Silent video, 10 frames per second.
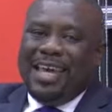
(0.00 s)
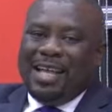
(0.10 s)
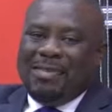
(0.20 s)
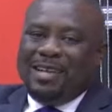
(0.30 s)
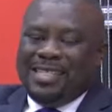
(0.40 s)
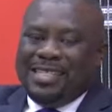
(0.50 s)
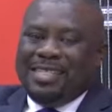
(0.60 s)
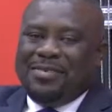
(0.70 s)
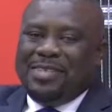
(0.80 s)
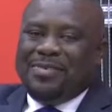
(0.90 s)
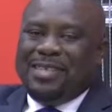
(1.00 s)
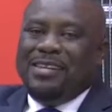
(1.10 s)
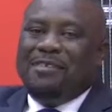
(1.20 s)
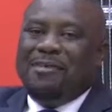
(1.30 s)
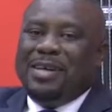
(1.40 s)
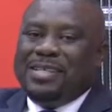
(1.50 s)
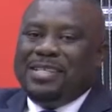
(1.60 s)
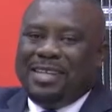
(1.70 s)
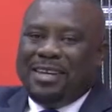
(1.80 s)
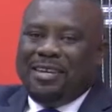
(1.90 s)
helped us distinguish between information
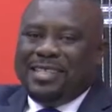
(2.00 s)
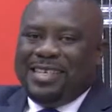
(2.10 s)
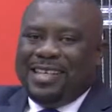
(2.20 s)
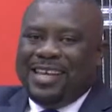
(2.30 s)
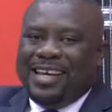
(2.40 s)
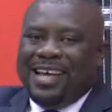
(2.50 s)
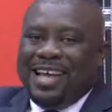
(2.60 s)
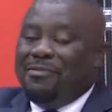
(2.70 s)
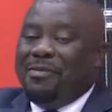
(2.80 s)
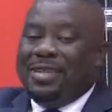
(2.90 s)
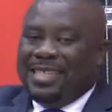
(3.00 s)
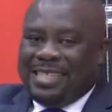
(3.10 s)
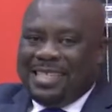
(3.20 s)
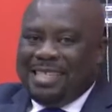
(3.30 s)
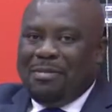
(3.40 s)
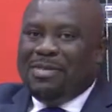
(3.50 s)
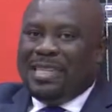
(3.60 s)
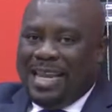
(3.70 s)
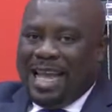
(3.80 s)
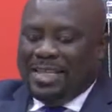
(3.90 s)
security and information systems
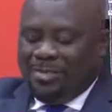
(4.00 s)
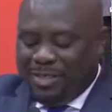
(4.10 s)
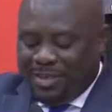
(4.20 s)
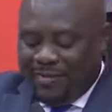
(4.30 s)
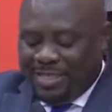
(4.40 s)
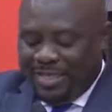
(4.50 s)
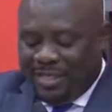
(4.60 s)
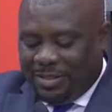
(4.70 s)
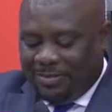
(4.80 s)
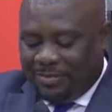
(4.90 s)
in last week's conversation.